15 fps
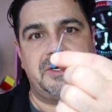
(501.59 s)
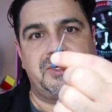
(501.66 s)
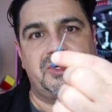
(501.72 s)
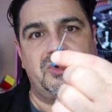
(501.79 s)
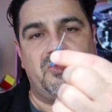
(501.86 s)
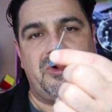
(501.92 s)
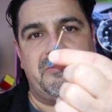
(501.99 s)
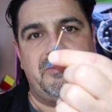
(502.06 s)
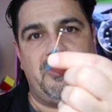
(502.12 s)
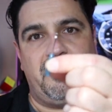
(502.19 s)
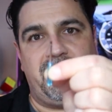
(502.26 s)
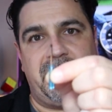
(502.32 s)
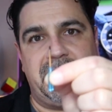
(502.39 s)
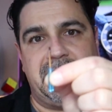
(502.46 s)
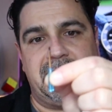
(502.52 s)
to
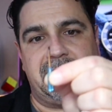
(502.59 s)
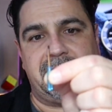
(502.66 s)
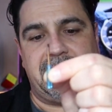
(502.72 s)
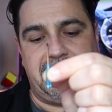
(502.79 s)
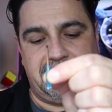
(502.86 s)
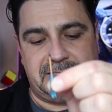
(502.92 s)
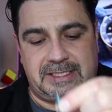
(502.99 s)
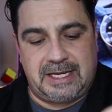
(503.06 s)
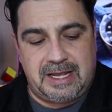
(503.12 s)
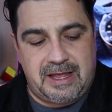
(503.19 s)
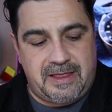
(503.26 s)
remove any links.